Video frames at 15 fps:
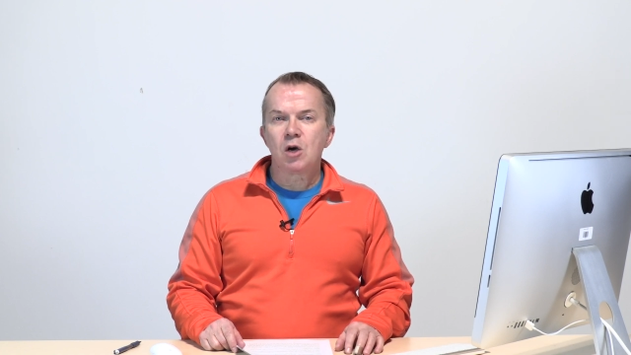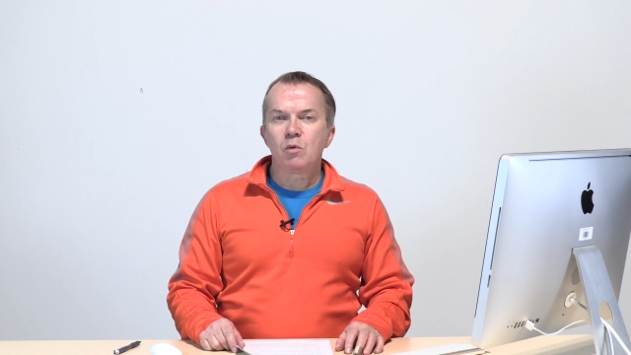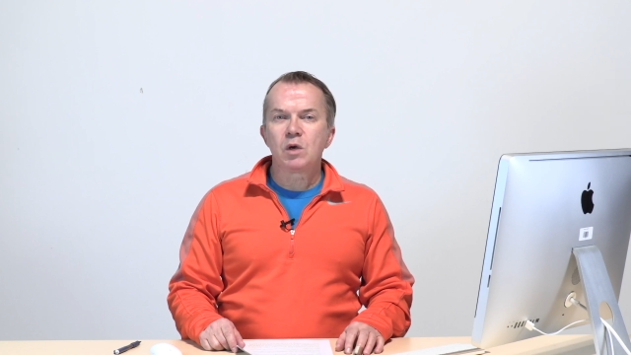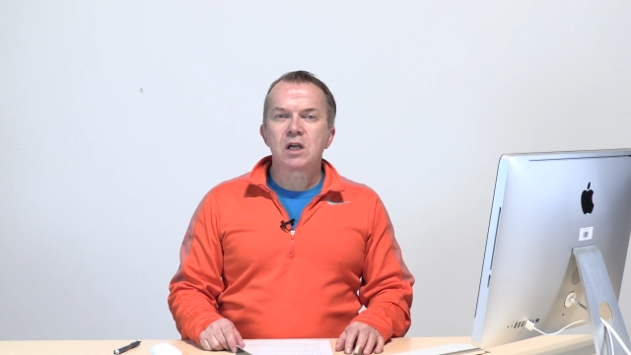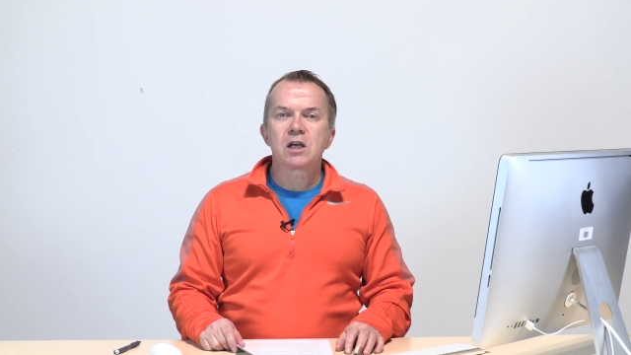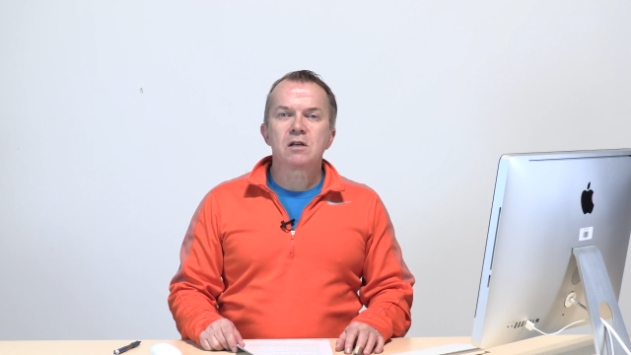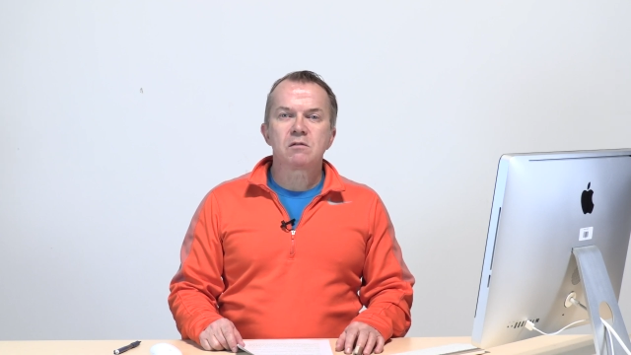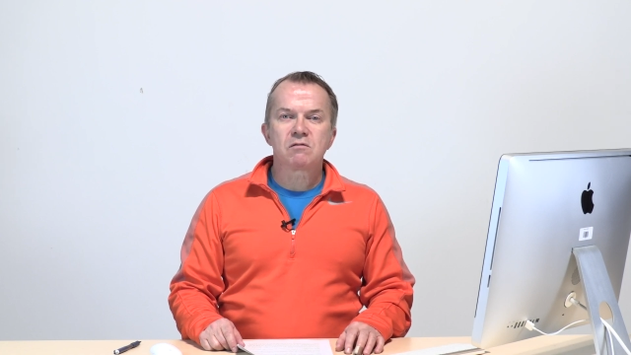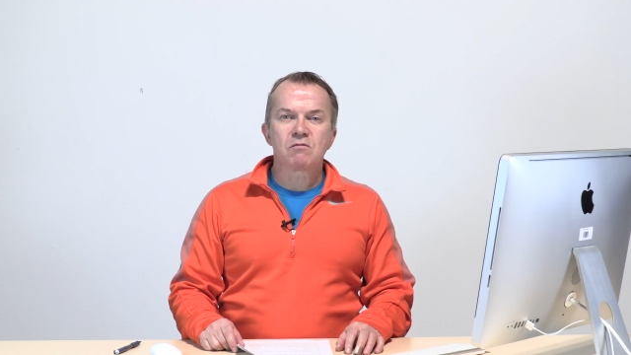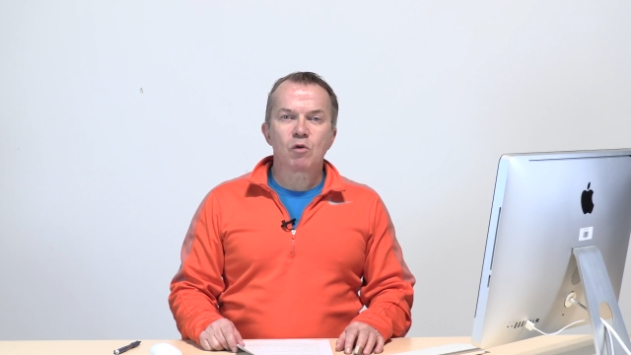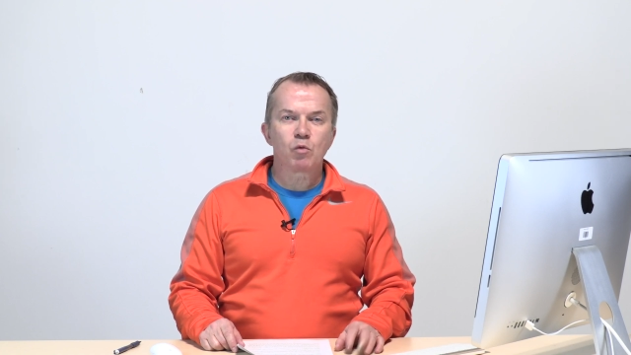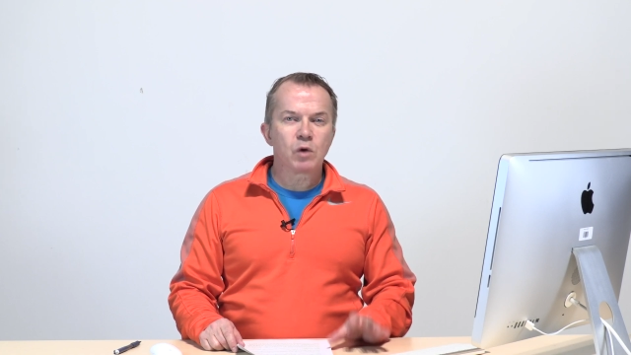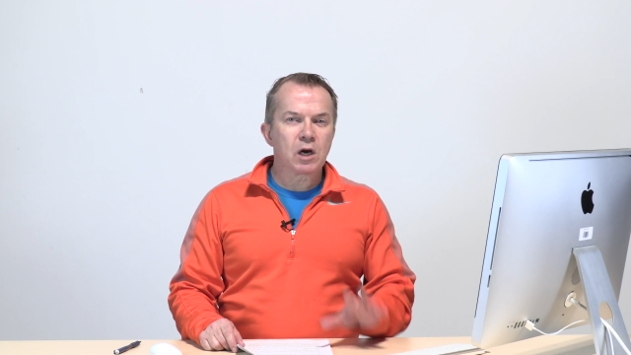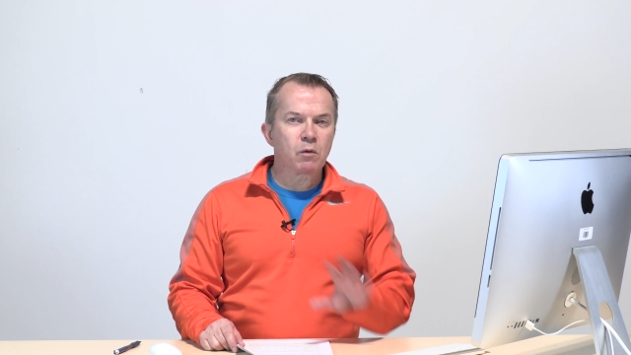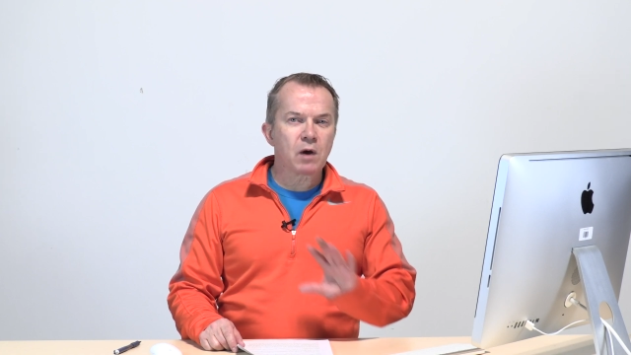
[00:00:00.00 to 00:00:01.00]
we can
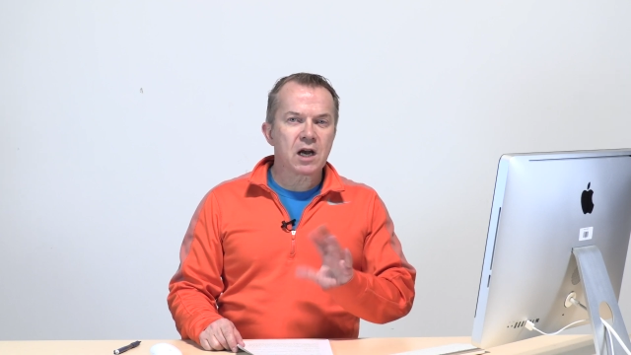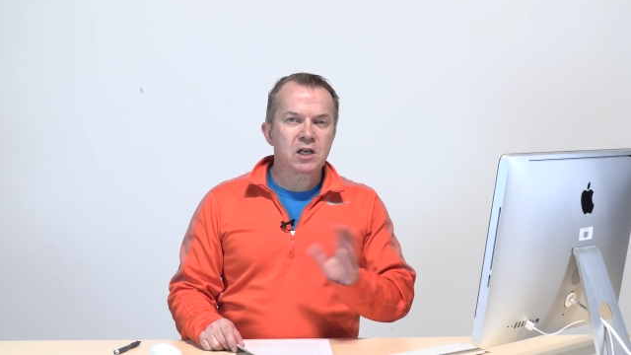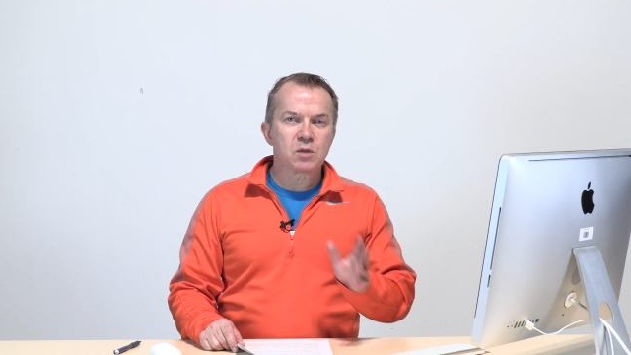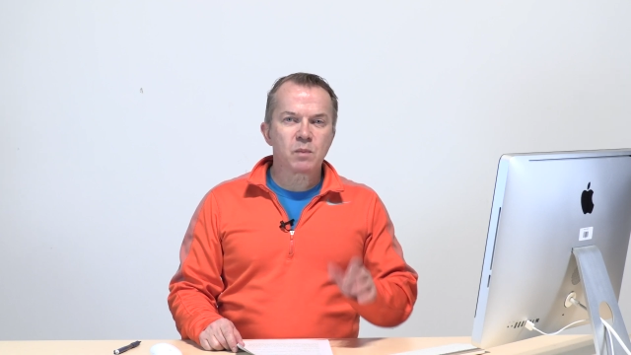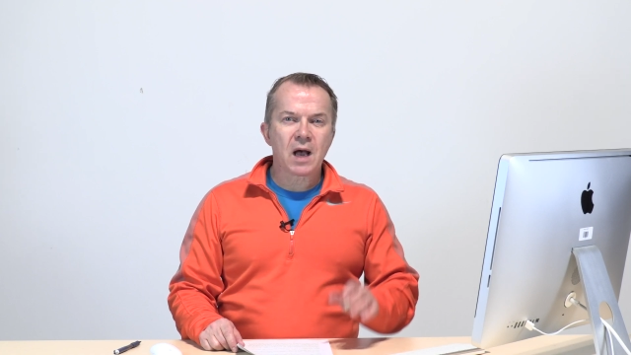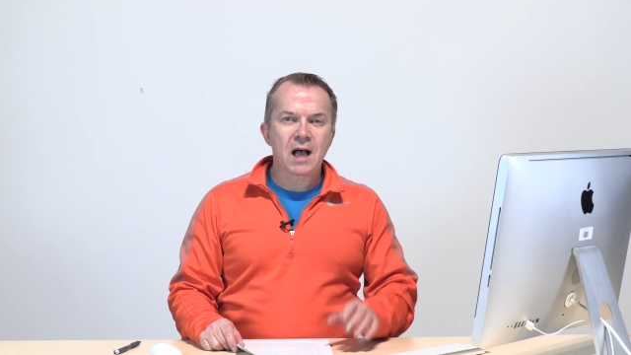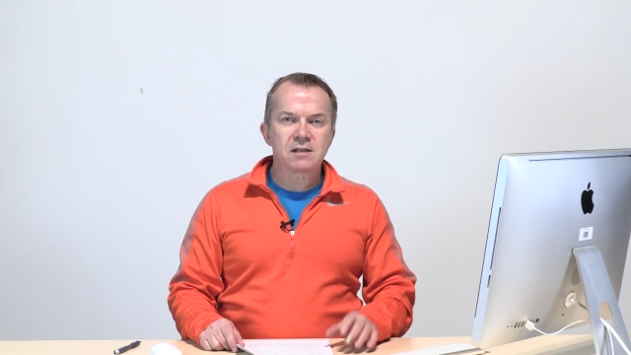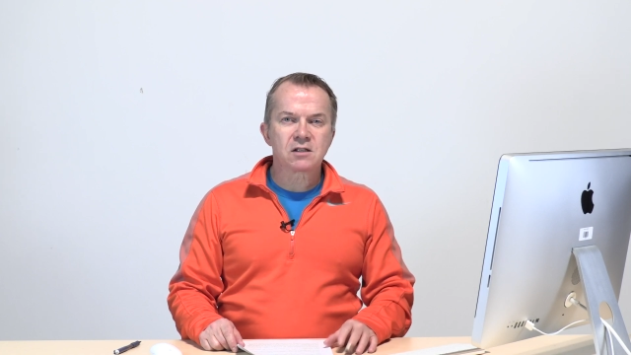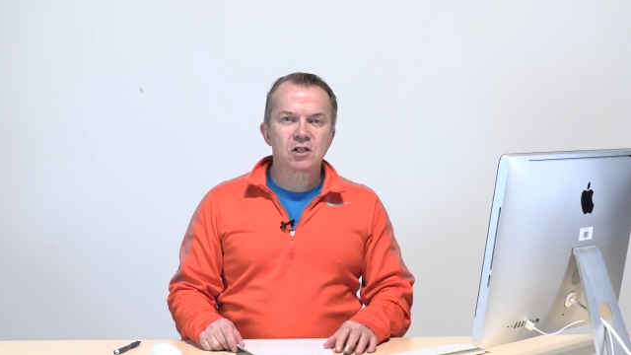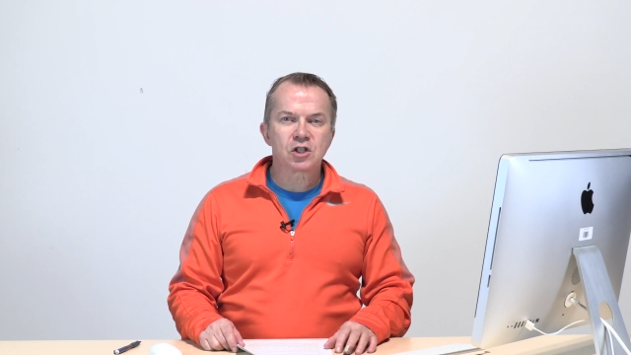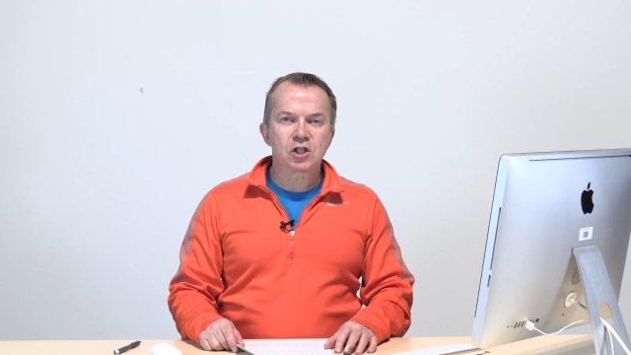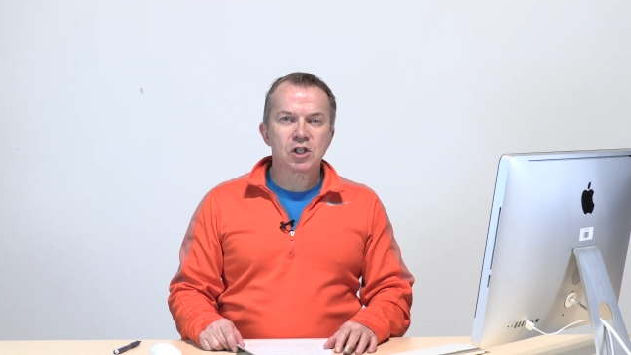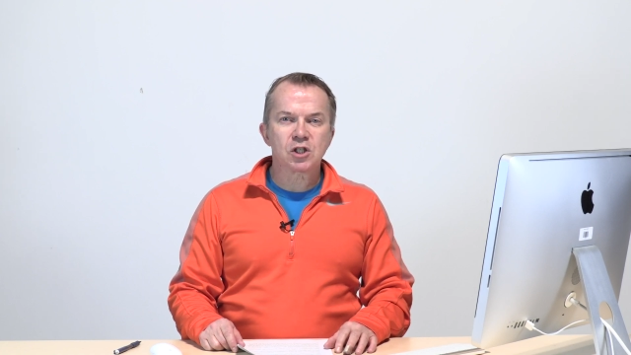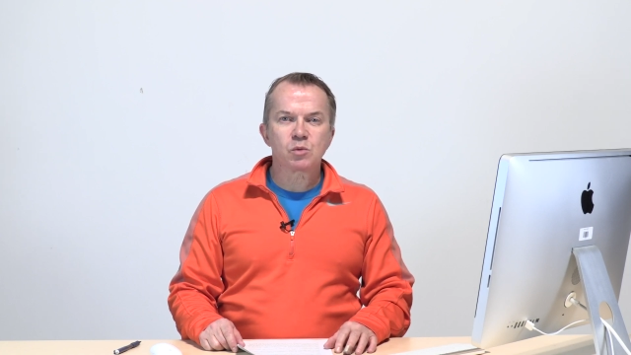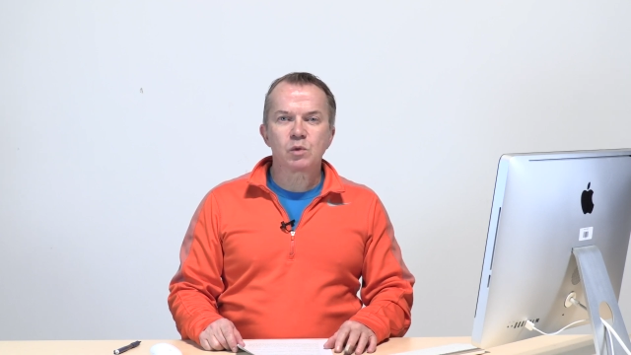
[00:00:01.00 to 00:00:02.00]
rearrange
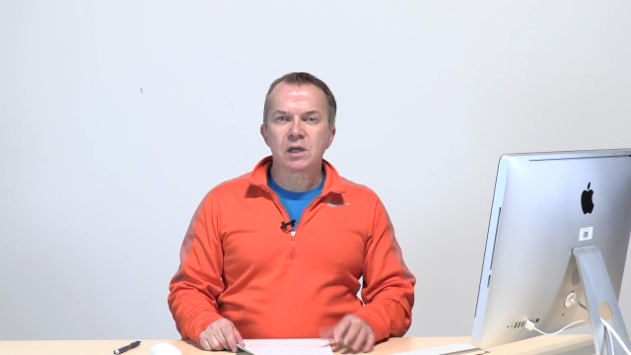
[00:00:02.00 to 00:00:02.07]
passages,